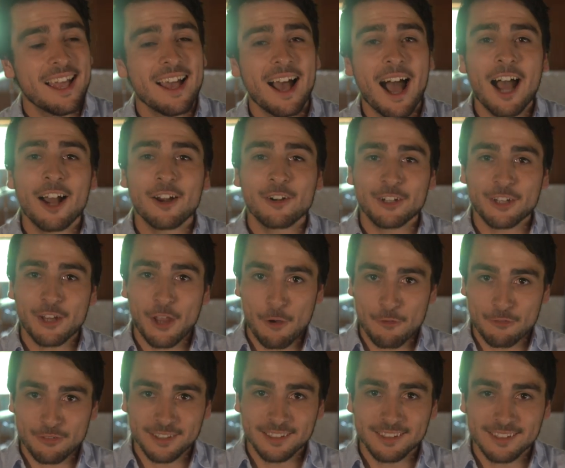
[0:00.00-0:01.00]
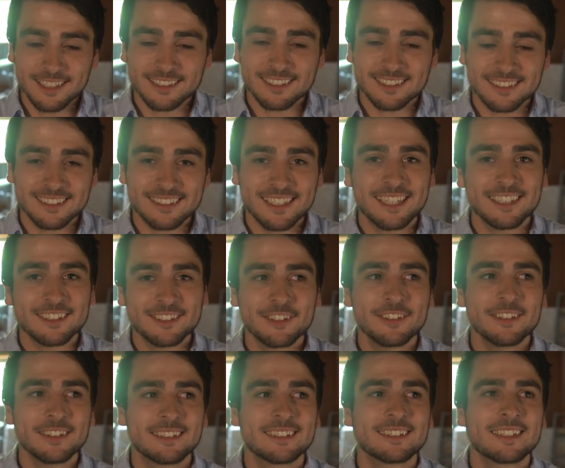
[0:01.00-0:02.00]
hungry girlfriend, let's just say. So
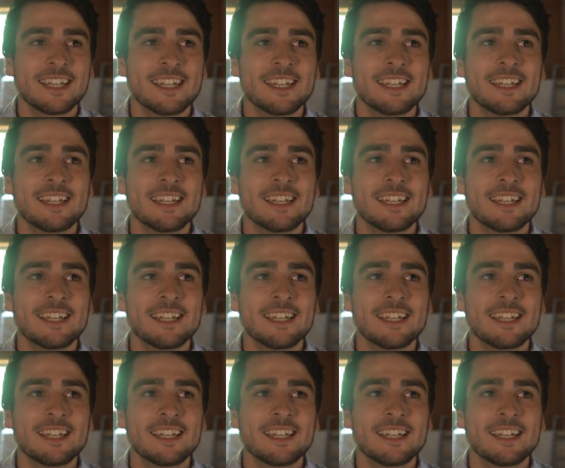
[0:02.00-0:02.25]
it's